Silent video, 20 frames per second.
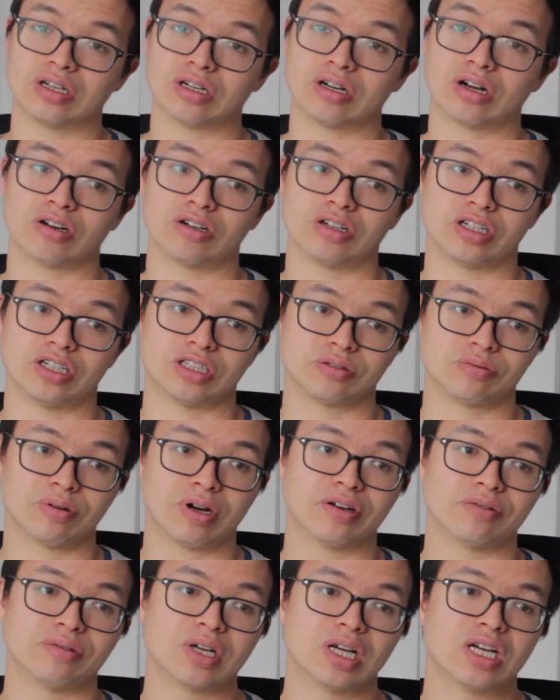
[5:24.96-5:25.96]
on it as
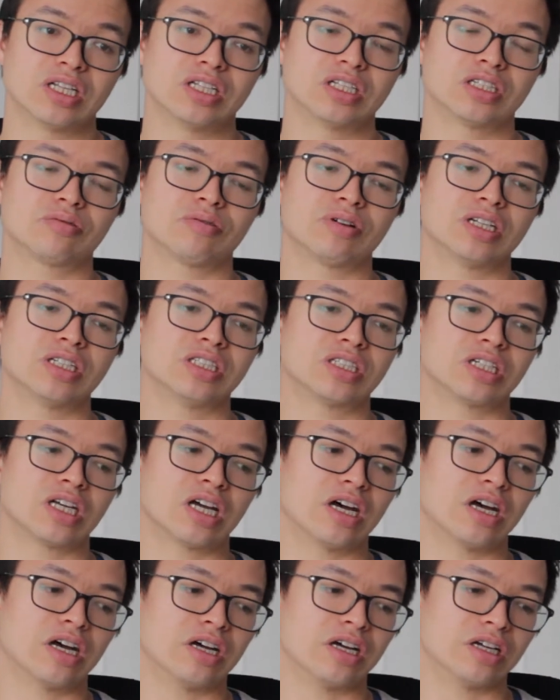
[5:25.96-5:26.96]
well. This one's
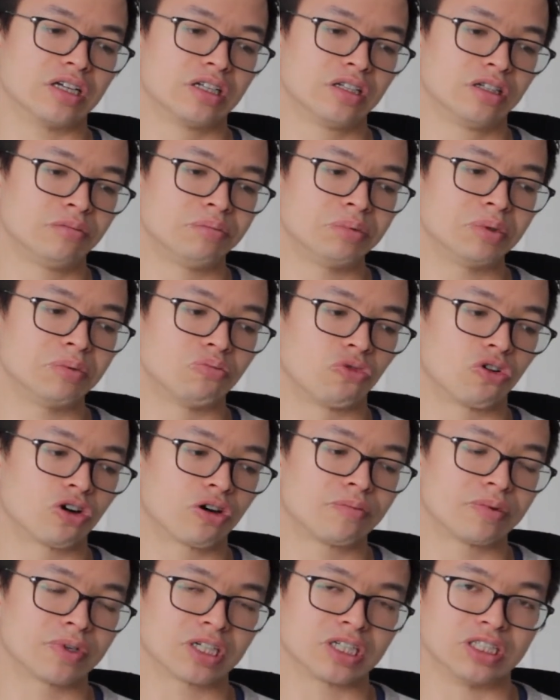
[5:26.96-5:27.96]
a little bit
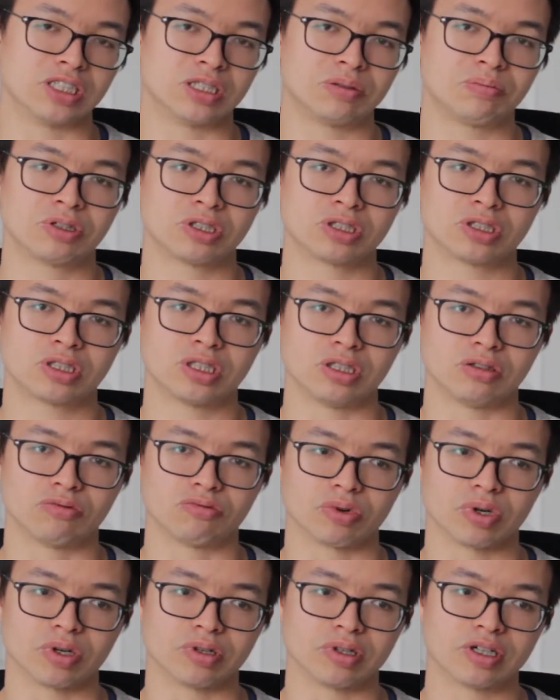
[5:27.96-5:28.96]
more of a conspiracy
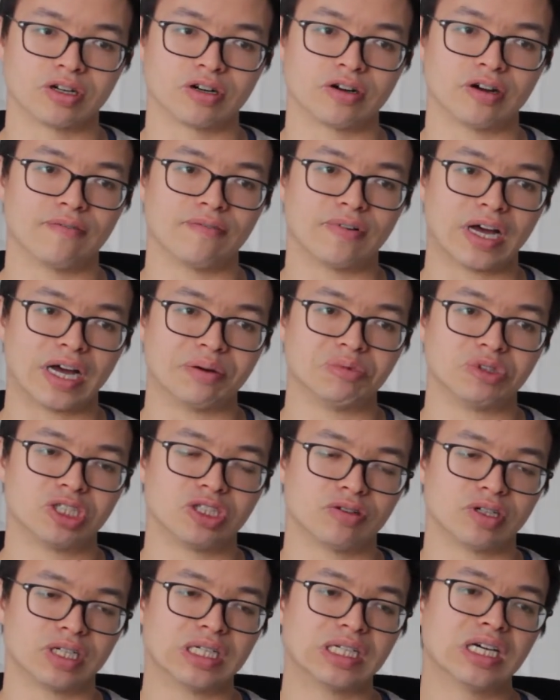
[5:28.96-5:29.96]
thriller vibes
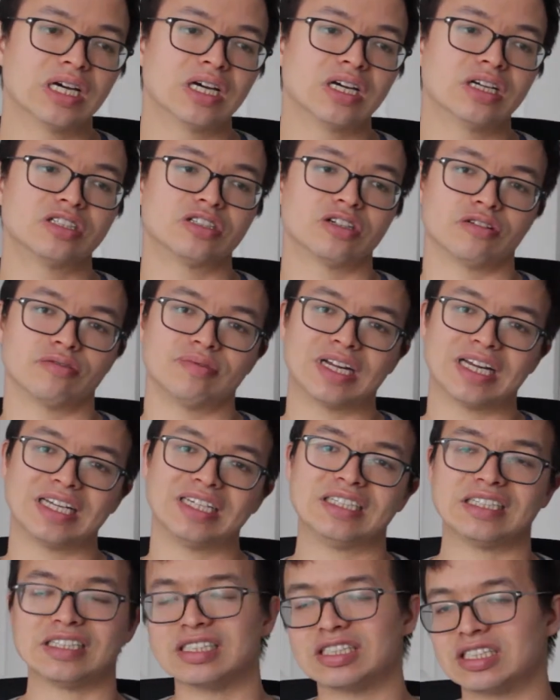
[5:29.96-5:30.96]
to it. So
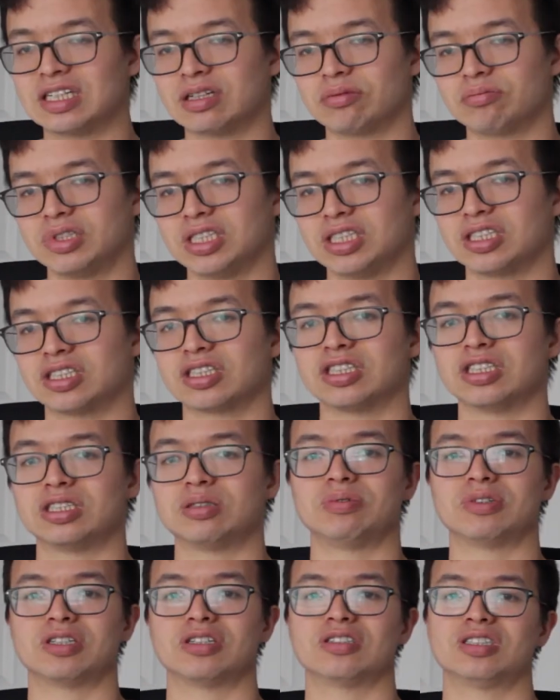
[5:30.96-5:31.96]
1970s
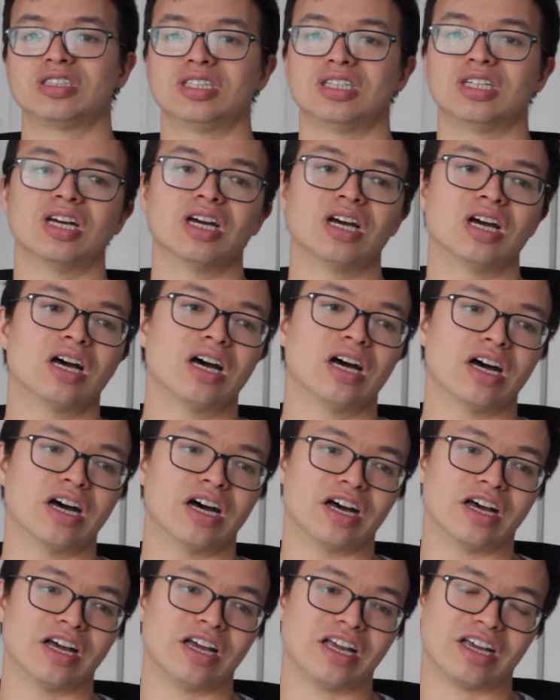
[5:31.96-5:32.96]
conspiracy,
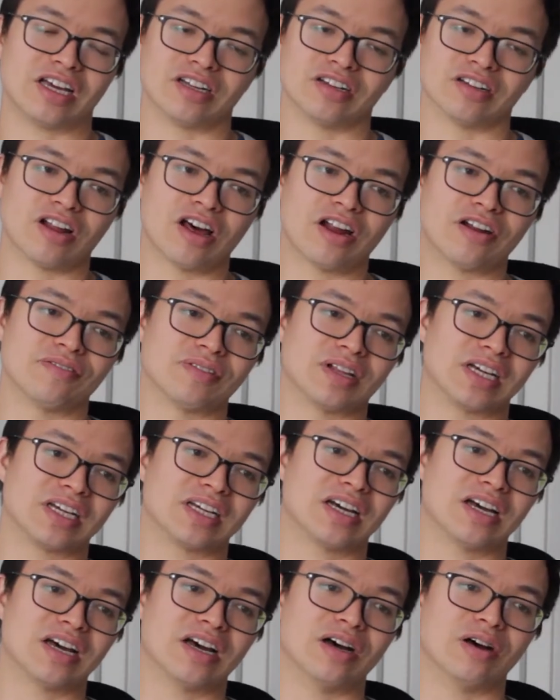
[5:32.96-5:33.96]
and a lot of
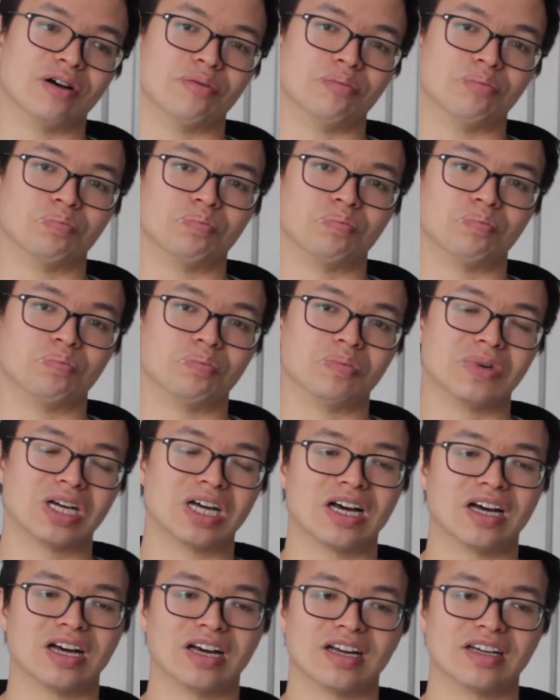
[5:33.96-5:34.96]
like kind
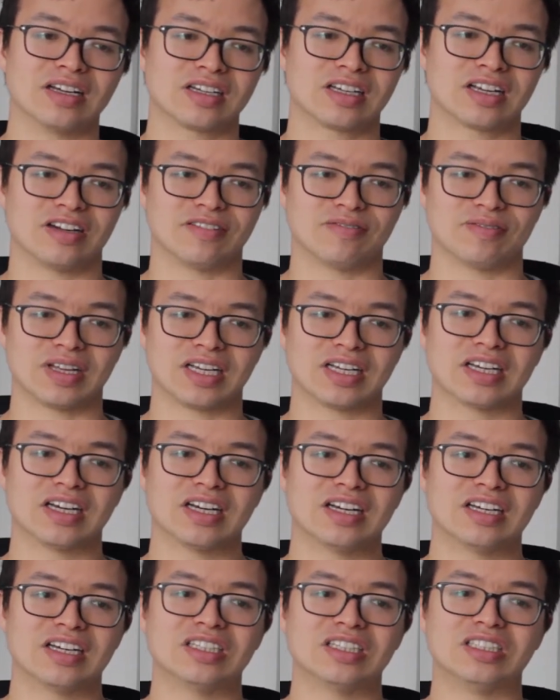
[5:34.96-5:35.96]
of like
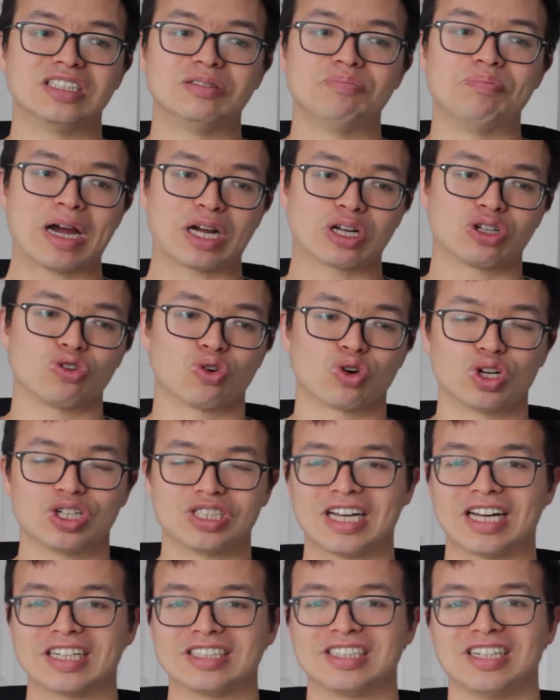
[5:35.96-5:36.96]
backdoor
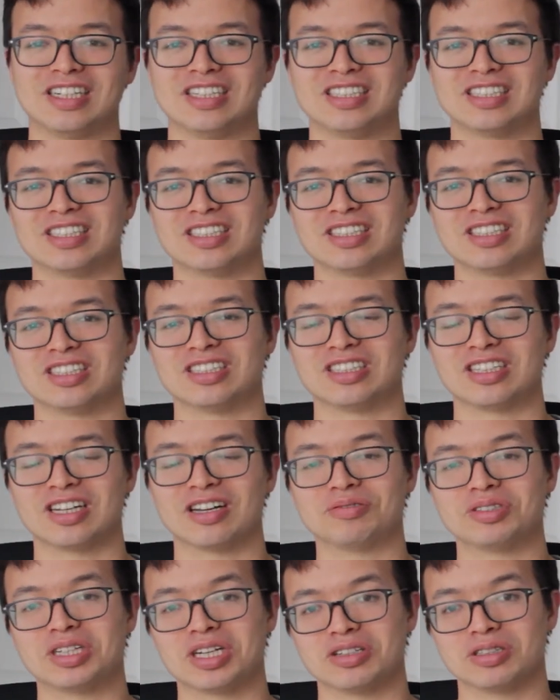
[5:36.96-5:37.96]
assassinations and
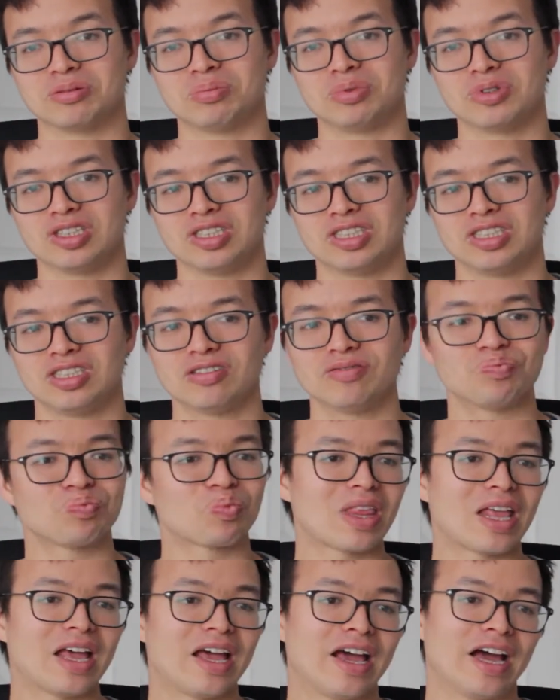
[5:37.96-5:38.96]
stuff sounds appealing to you.
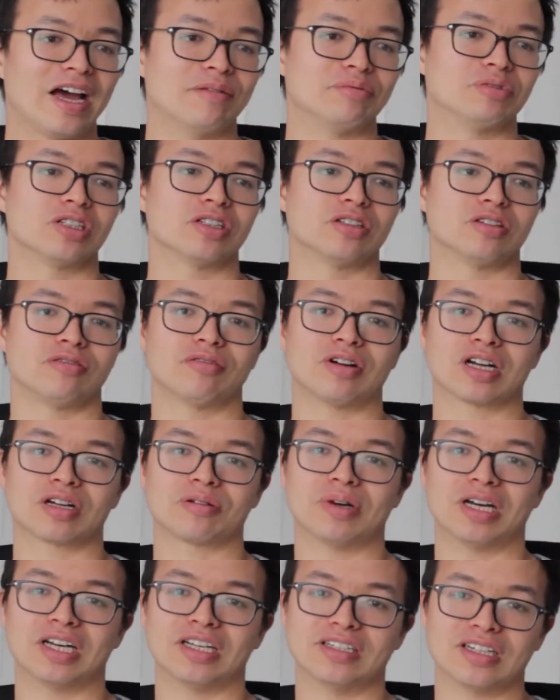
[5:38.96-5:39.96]
Absolutely
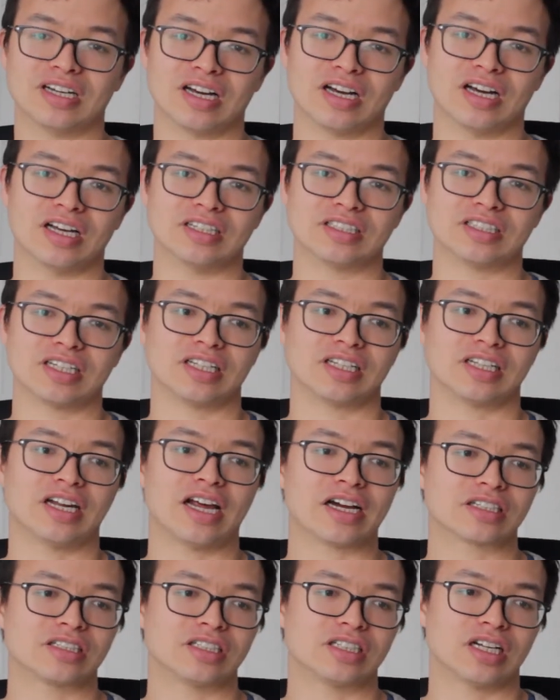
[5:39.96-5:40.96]
recommend Silent
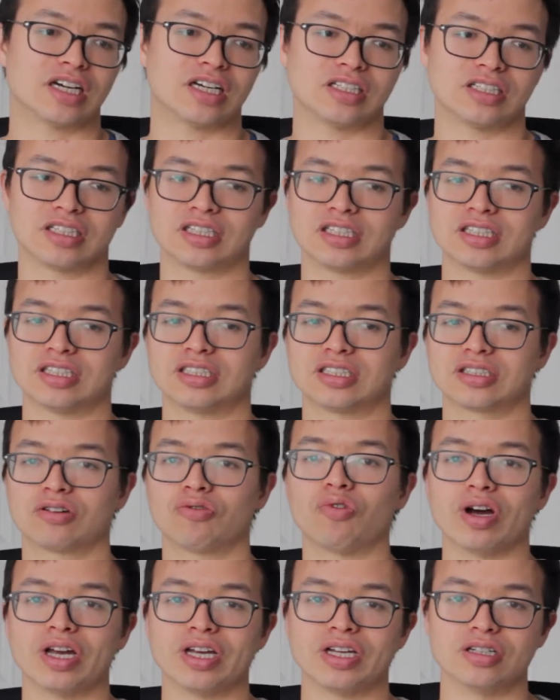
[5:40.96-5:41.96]
Action. I think it's
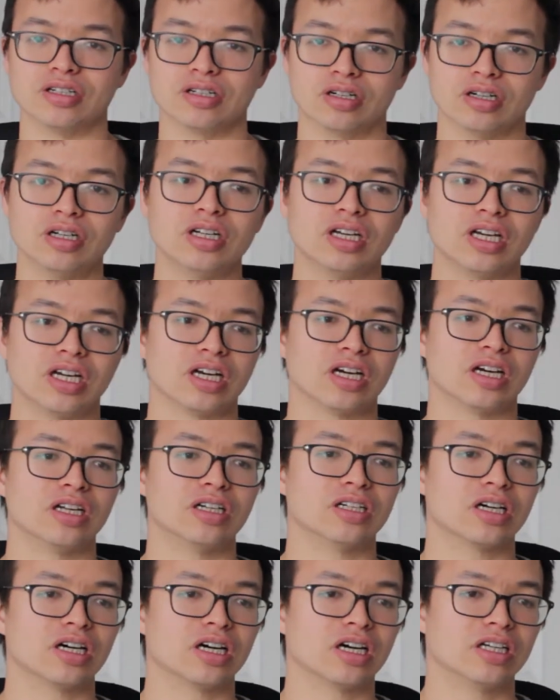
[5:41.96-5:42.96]
quite good
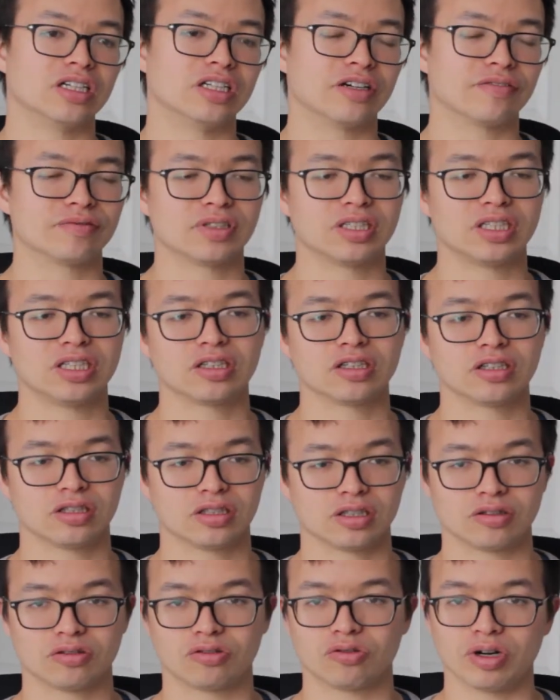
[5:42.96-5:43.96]
and
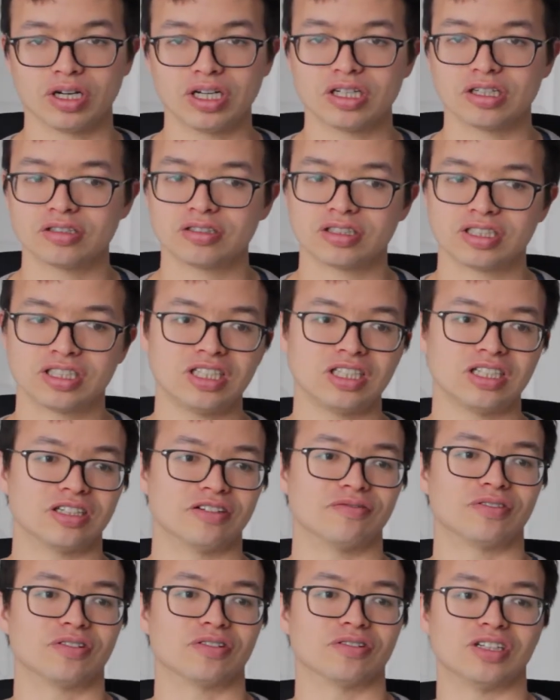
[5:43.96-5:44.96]
definitely quite underseen,
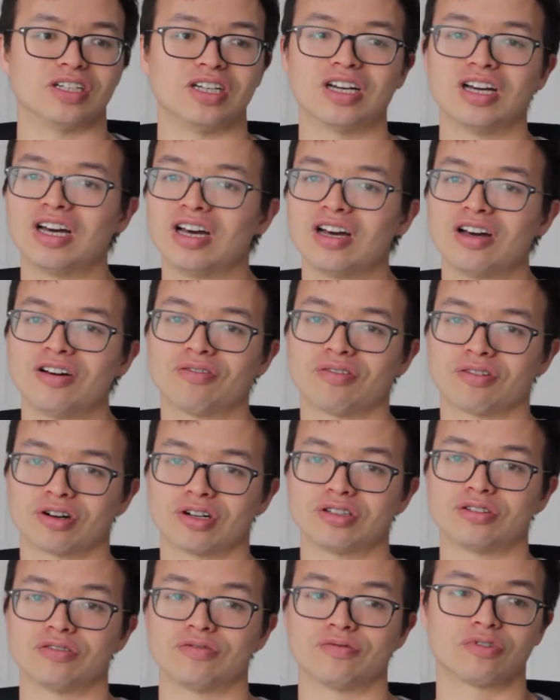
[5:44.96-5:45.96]
if only
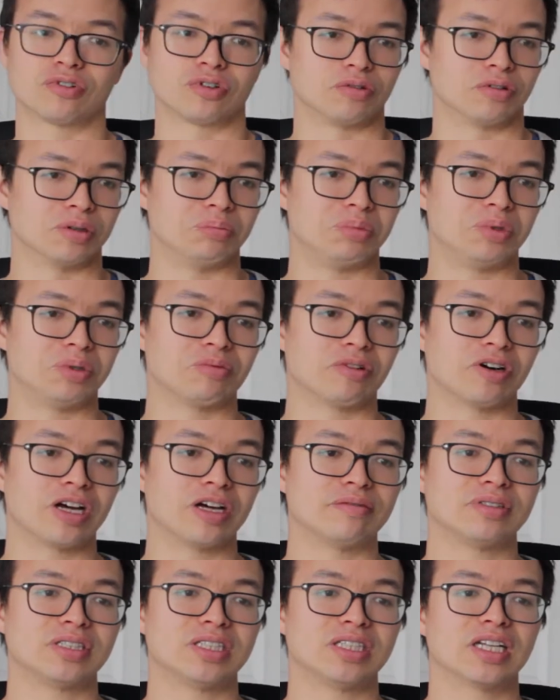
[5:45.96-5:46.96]
441 people
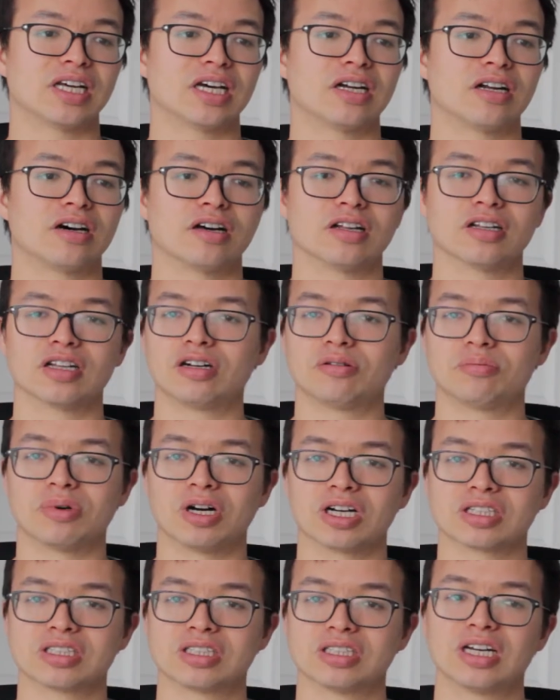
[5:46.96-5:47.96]
have seen that on
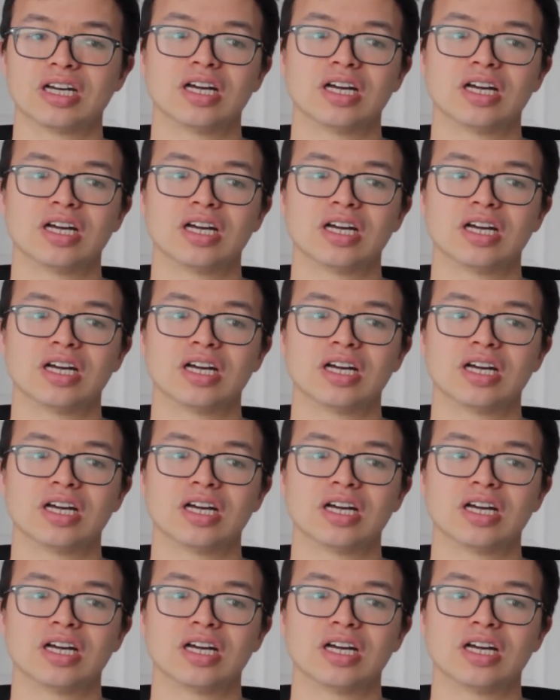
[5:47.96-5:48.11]
Letterboxd.